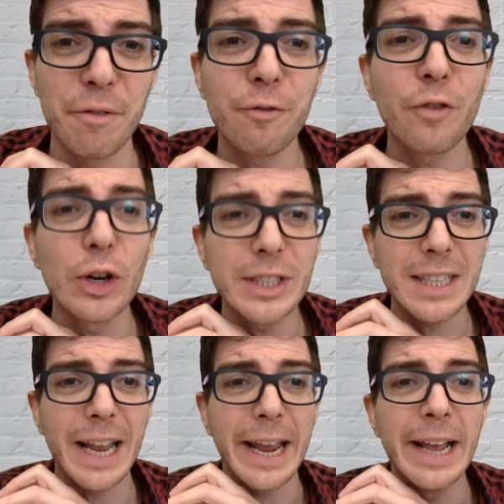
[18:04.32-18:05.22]

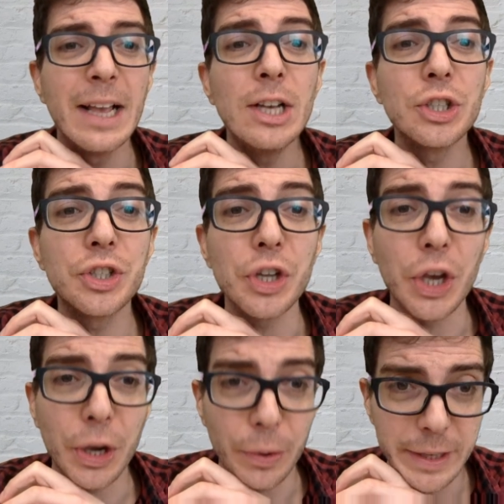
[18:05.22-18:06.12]
Firstly,
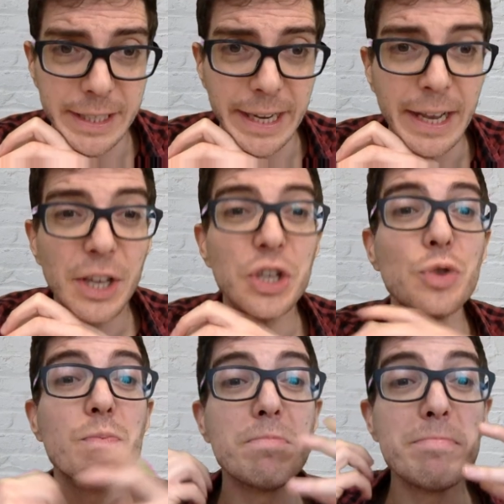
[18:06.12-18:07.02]
security.
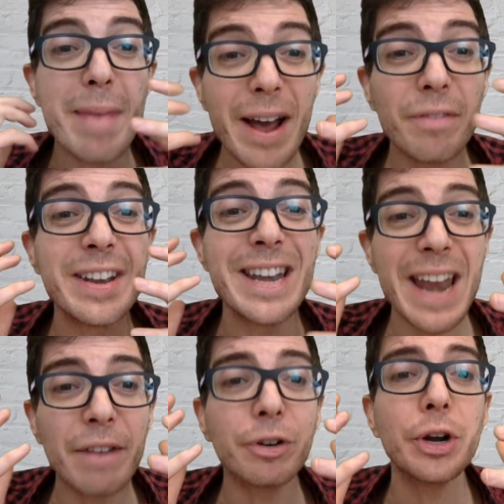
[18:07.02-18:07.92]
You
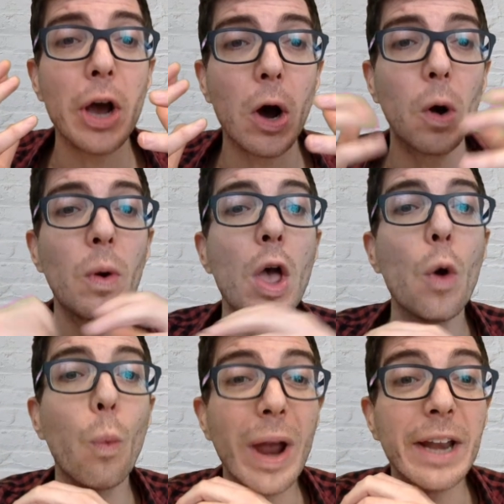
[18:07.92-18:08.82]
never know
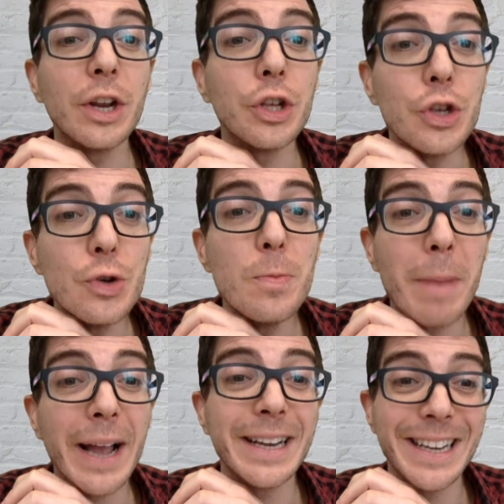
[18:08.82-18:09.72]
when you
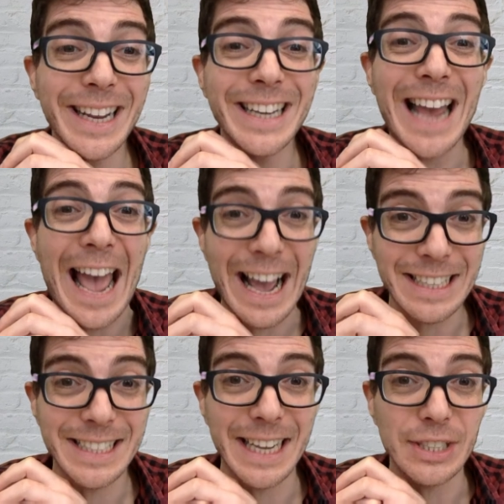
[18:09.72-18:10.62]
might need
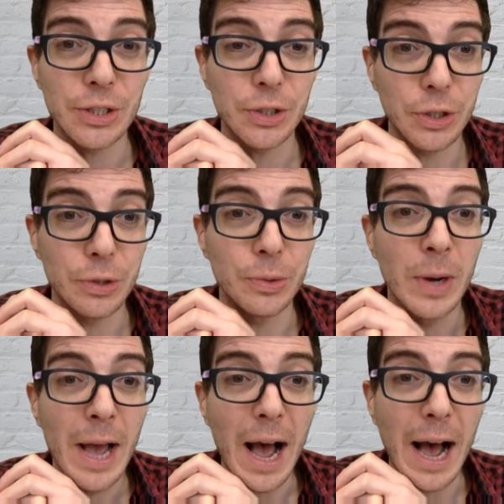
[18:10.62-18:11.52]
access to
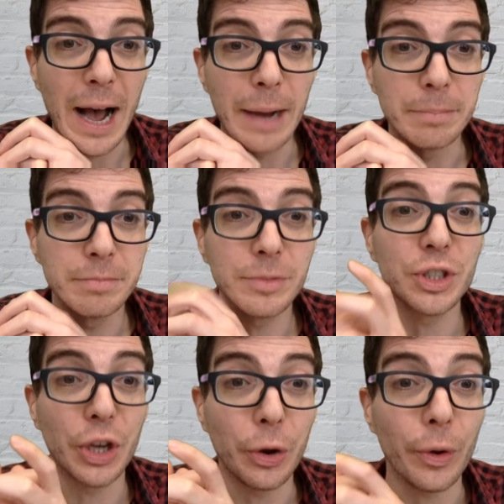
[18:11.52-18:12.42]
um,
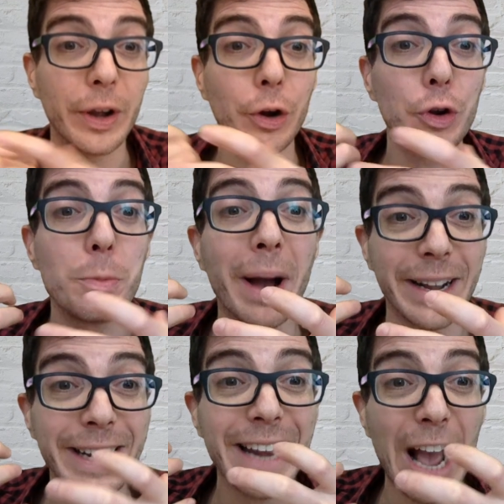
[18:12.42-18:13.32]
security or you might
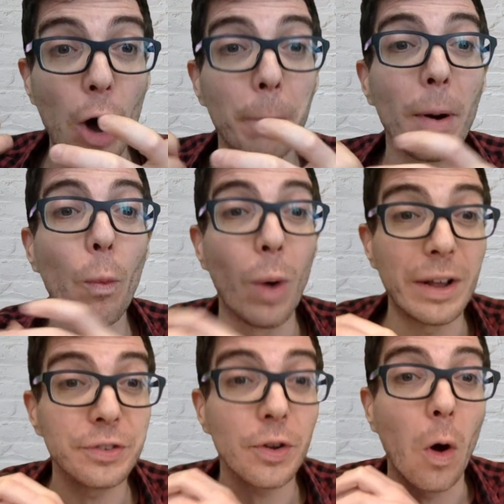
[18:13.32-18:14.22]
need help
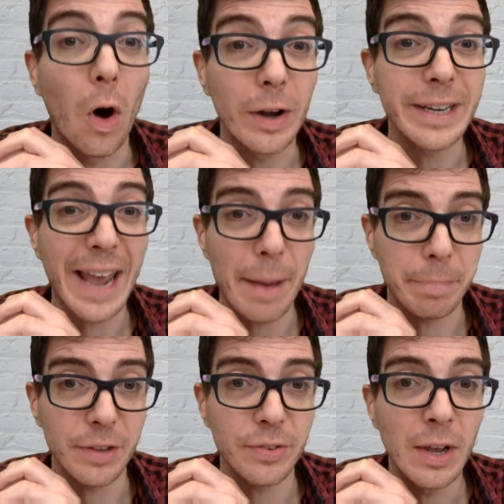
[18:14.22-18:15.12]
whilst on
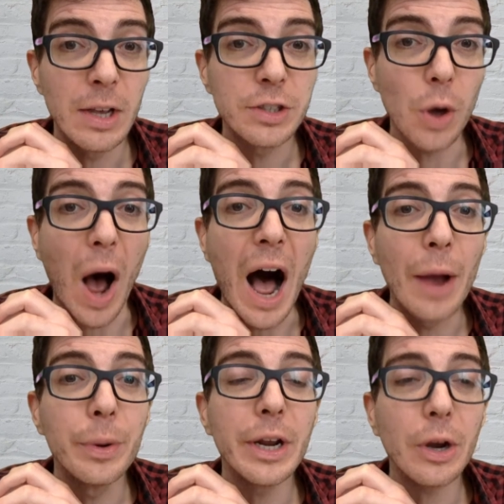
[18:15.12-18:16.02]
campus. So I
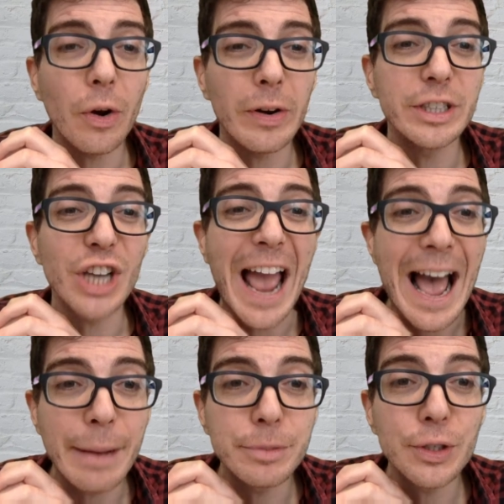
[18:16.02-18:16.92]
would encourage
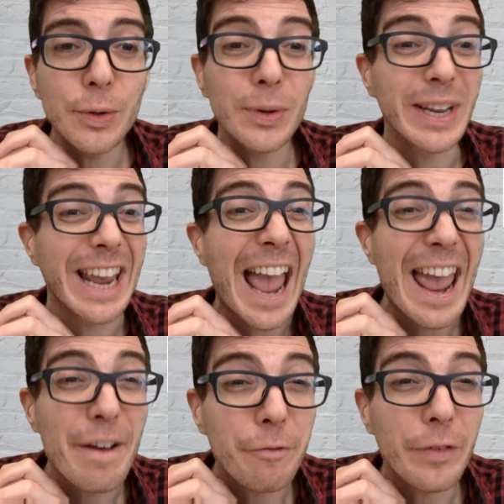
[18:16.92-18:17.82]
absolutely
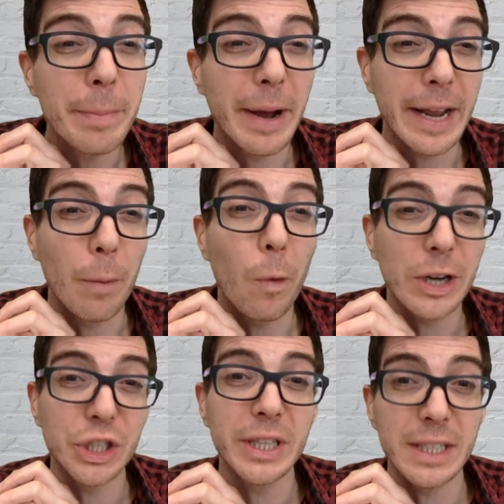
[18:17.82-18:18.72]
everybody
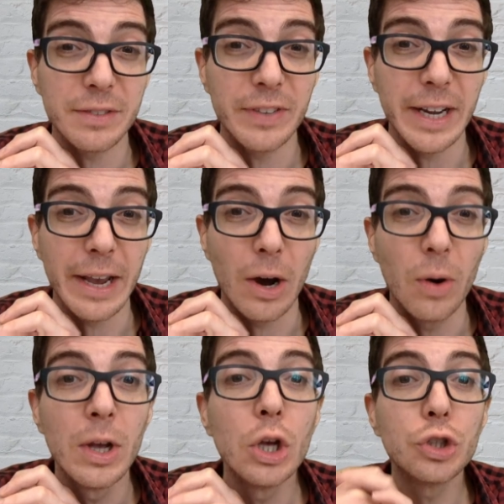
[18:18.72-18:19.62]
watching this
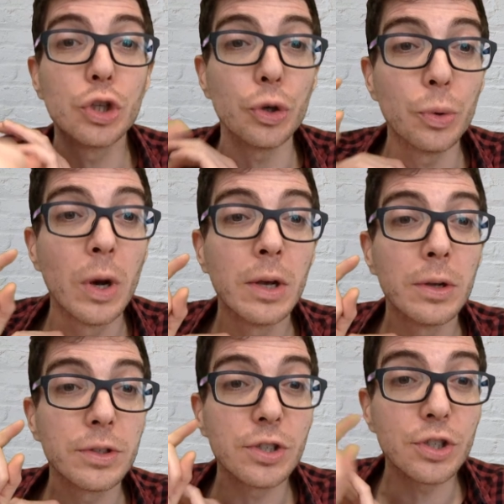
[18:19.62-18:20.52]
video to
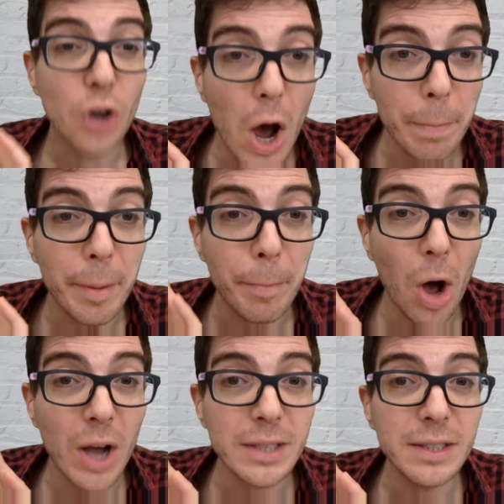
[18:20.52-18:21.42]
stop,
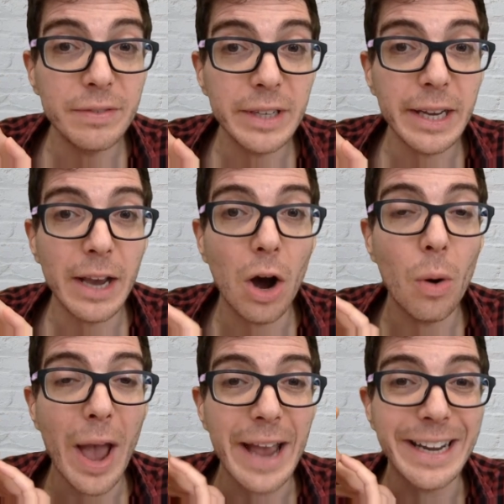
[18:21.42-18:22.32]
pause the
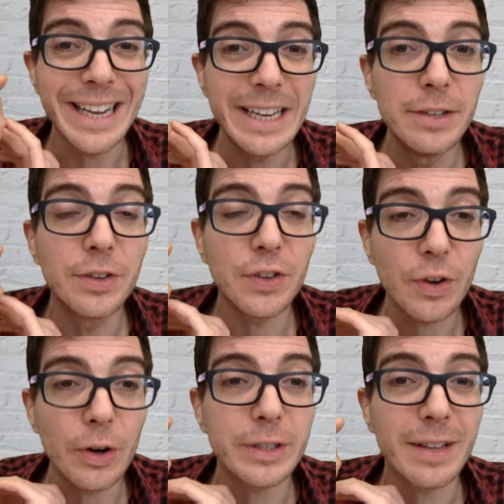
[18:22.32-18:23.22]
video, and
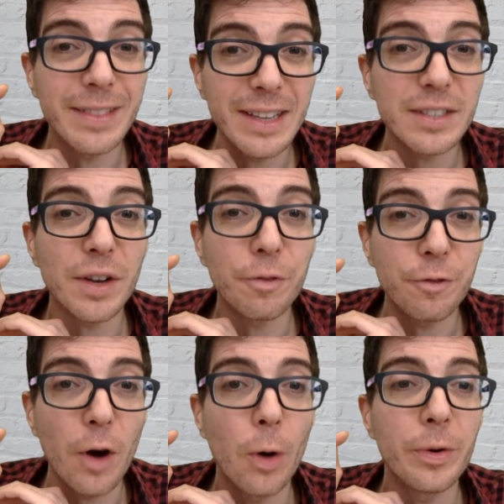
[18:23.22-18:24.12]
insert this
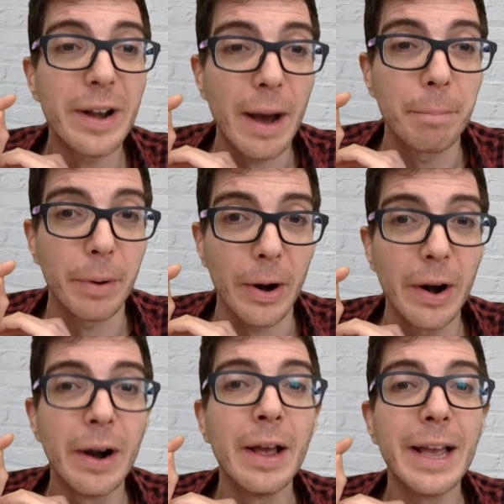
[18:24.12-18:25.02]
phone
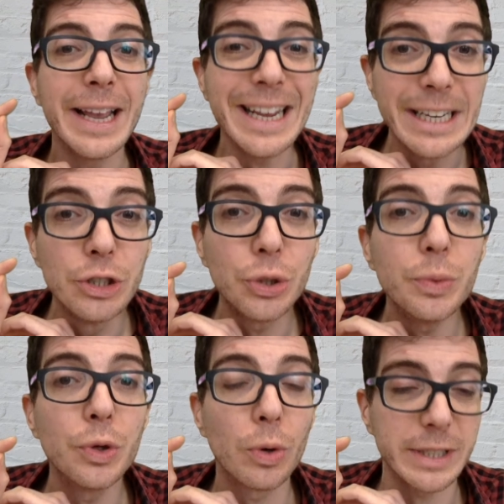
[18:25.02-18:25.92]
number into
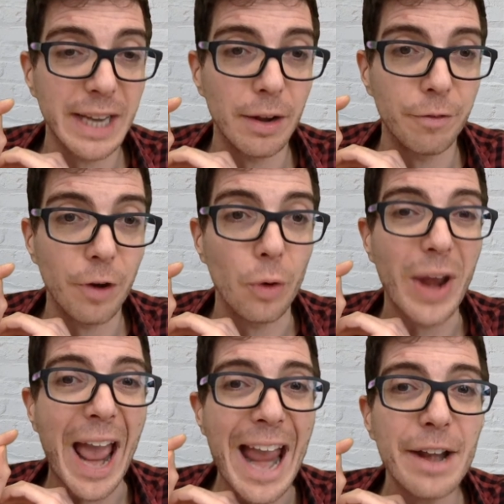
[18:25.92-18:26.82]
your telephone
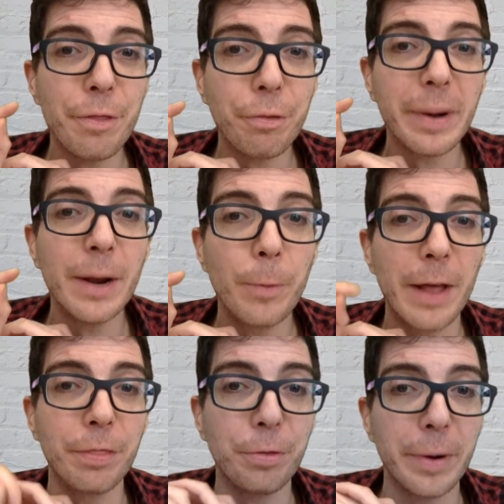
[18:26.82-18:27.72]

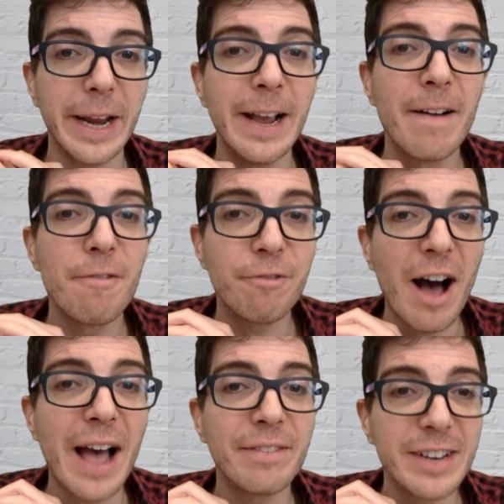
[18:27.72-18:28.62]
8313
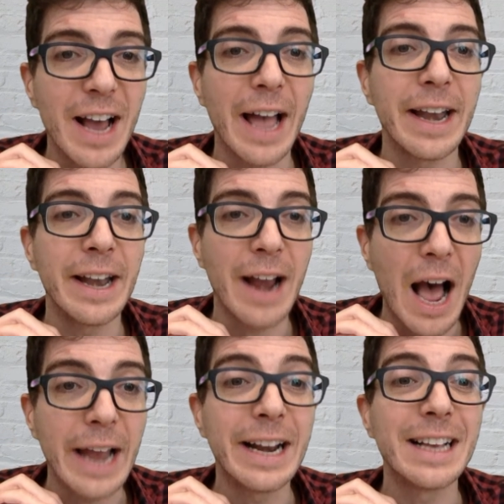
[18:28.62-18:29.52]

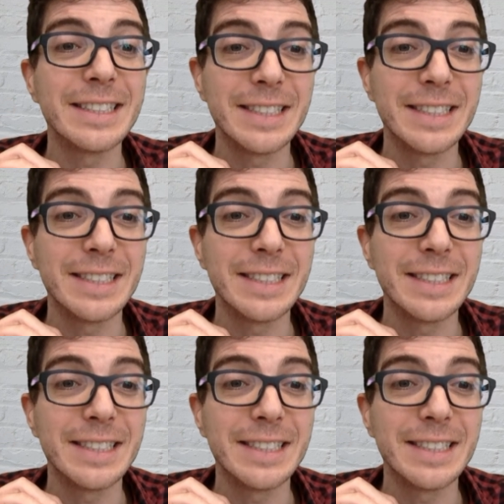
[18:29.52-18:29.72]
5990.